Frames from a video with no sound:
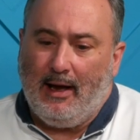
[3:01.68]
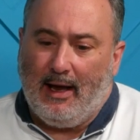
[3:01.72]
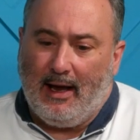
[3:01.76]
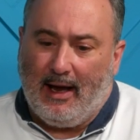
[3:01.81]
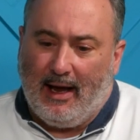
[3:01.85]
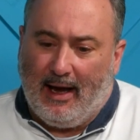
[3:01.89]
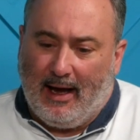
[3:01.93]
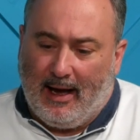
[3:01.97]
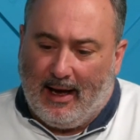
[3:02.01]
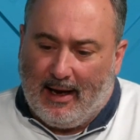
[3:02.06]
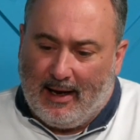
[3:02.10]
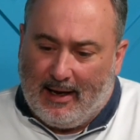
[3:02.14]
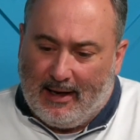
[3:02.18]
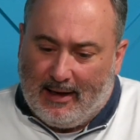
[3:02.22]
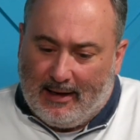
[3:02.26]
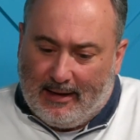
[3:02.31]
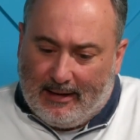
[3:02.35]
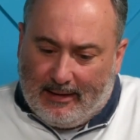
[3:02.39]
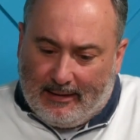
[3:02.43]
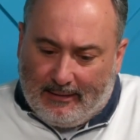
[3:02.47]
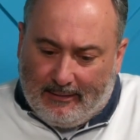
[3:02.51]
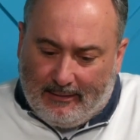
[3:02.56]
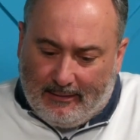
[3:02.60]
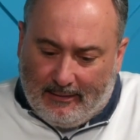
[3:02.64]

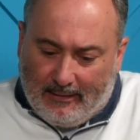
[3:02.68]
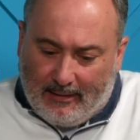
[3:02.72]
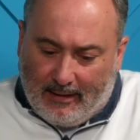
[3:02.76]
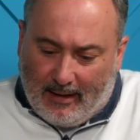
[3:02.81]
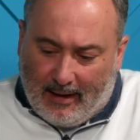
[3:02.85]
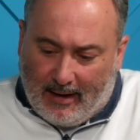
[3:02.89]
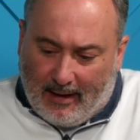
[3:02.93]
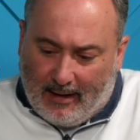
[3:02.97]
and